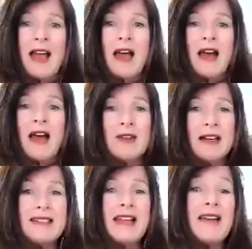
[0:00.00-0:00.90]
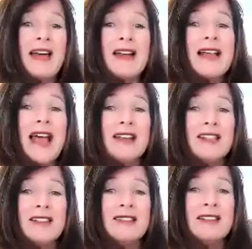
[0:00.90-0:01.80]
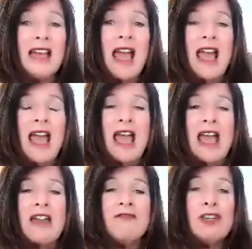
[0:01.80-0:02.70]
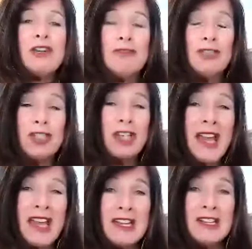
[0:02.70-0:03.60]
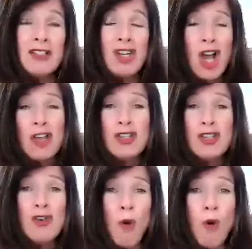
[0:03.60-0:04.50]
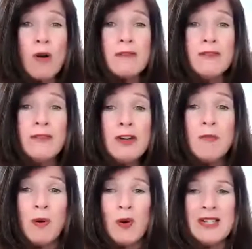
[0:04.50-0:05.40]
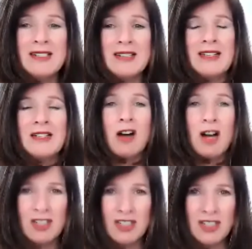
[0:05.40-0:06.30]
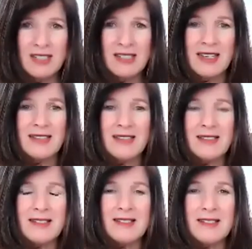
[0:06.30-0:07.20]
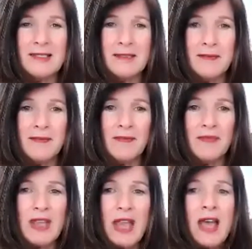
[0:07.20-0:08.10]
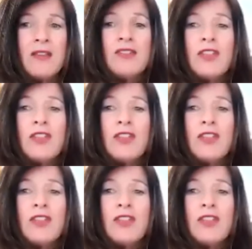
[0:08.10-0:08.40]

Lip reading: I'm going to say that again. If you change your viewpoint in consciousness, the